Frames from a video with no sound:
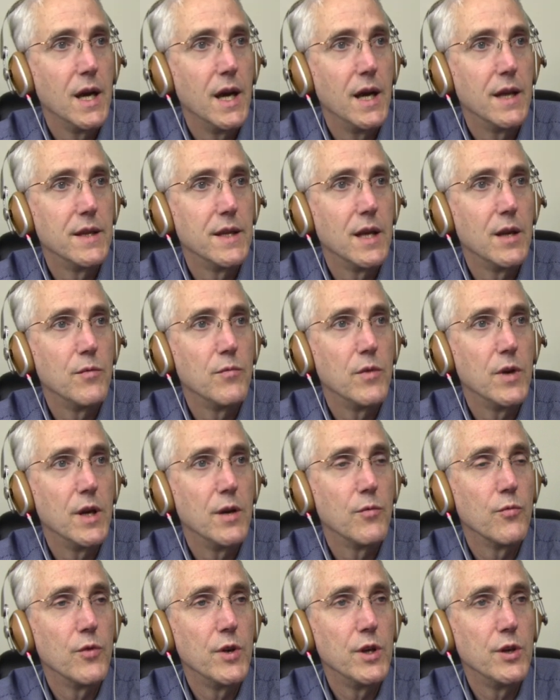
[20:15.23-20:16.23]
And then
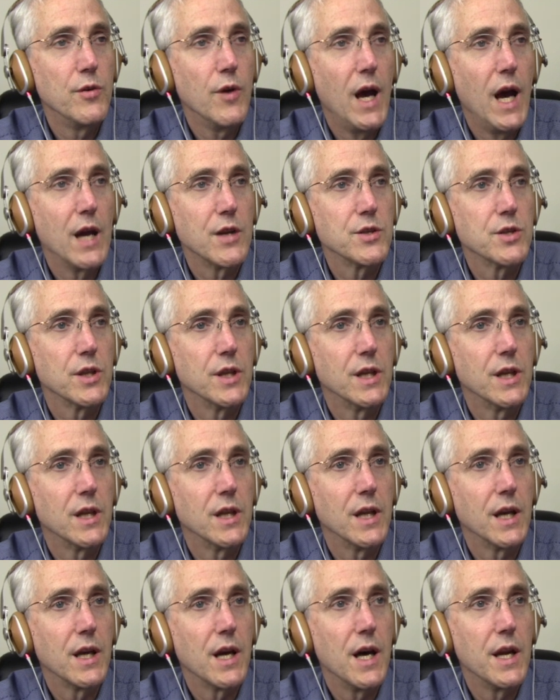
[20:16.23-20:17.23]
when you actually
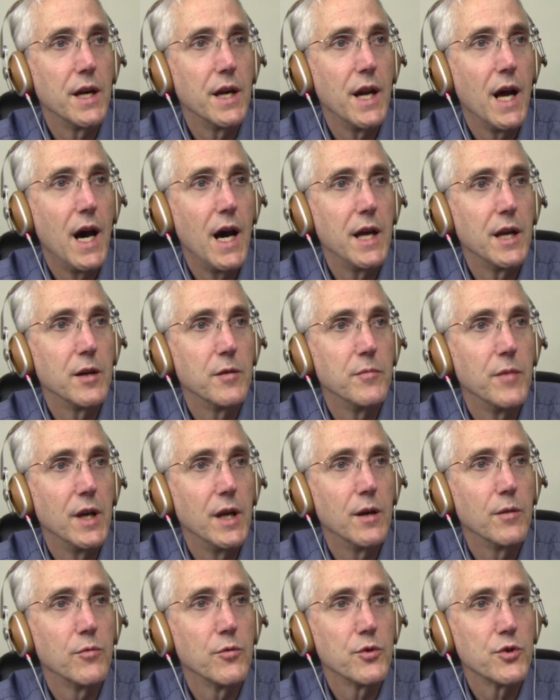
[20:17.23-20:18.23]
click on an item,
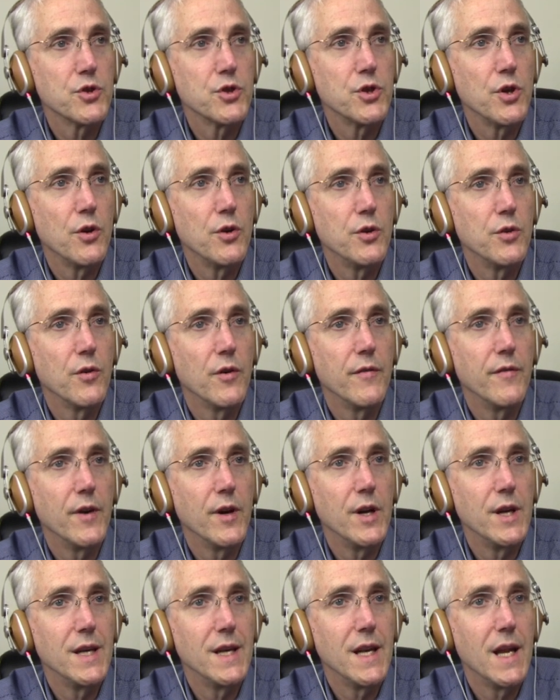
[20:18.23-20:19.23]
it will show you a
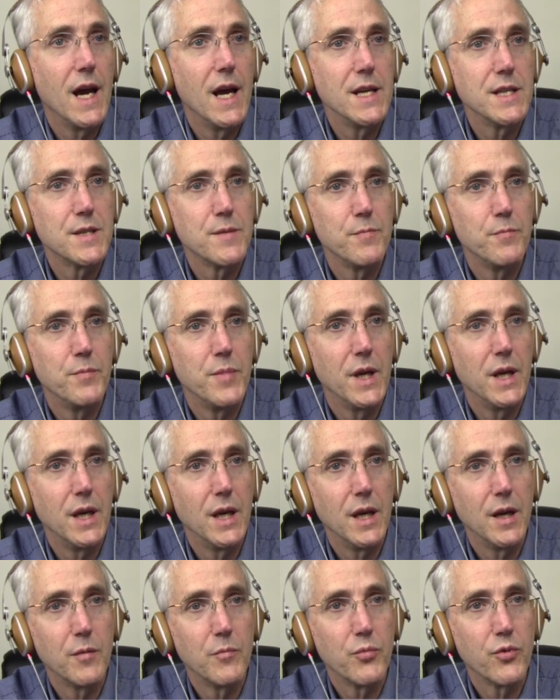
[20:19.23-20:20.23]
very nice
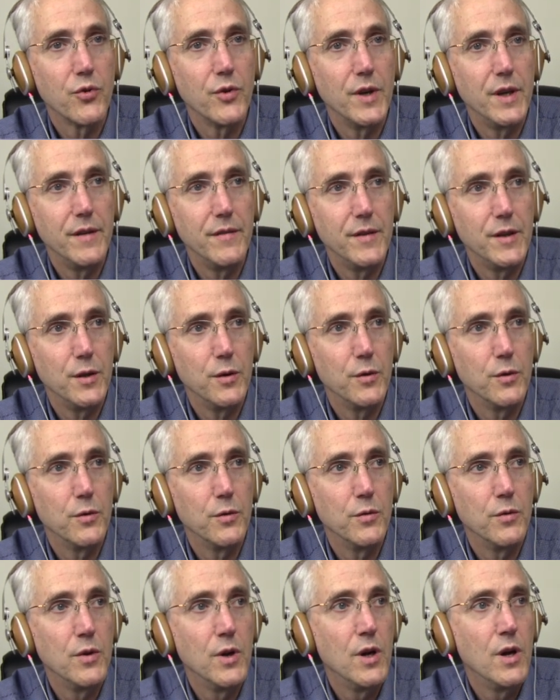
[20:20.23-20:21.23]
big
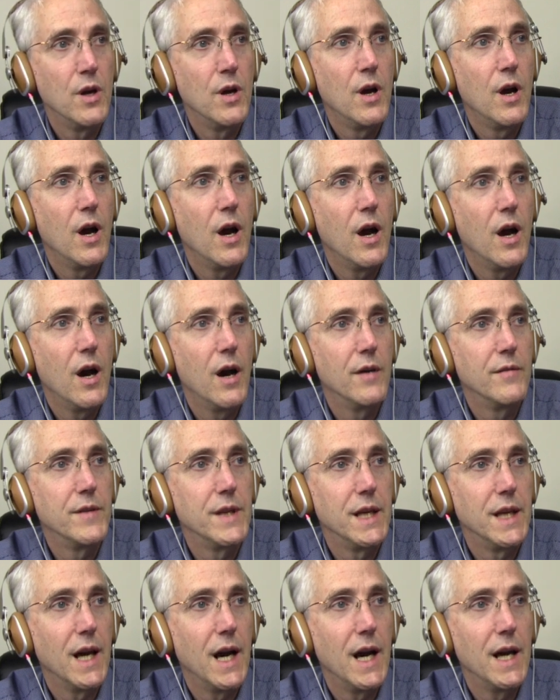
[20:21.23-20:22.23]
preview of
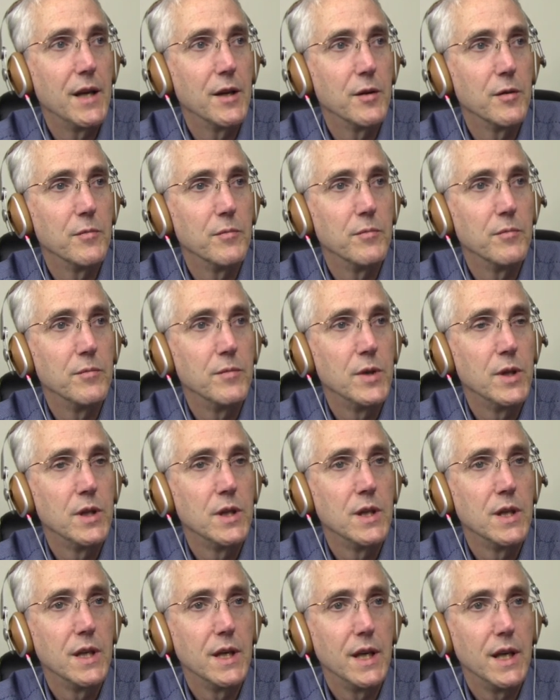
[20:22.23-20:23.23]
the item
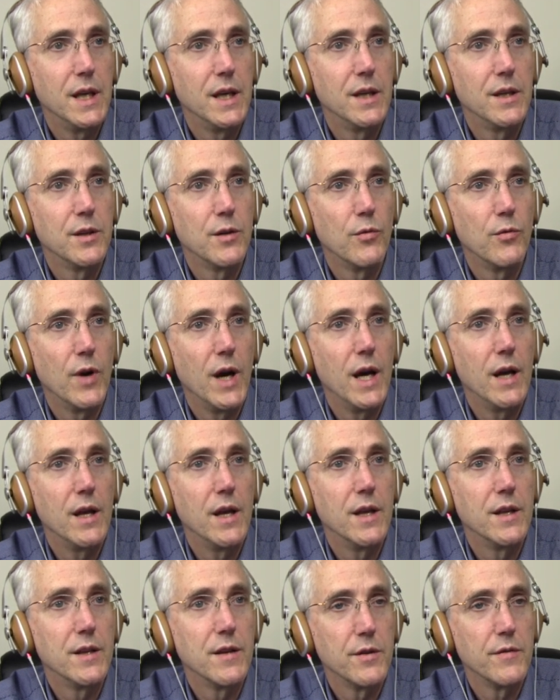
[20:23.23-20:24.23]
in
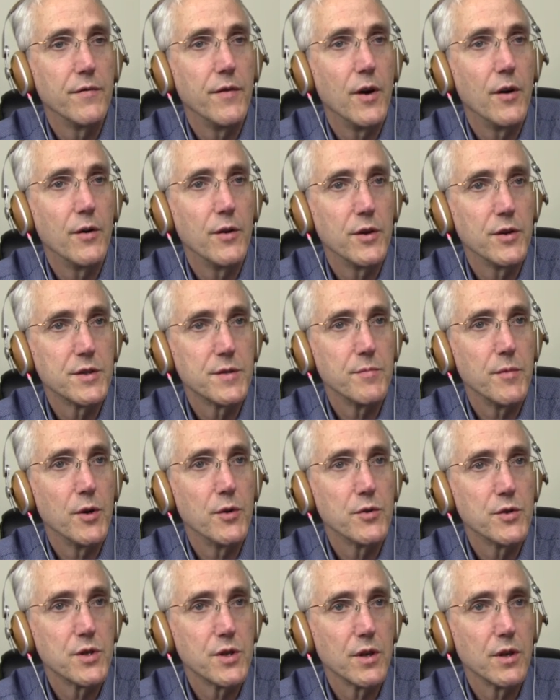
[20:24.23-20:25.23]
the farthest
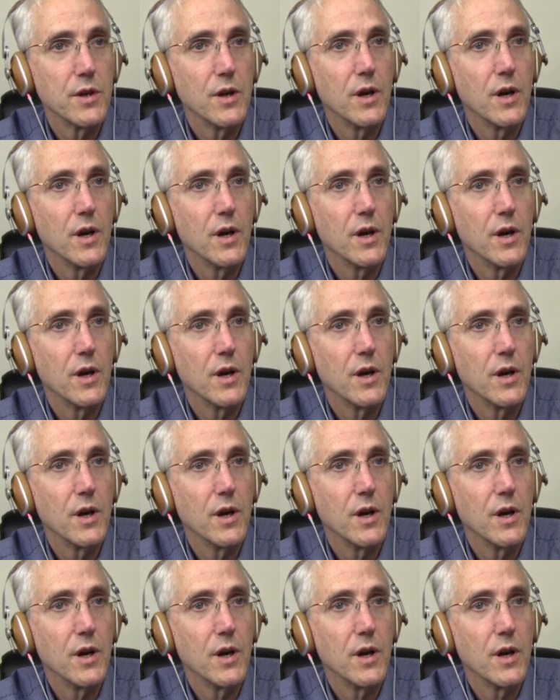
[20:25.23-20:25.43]
most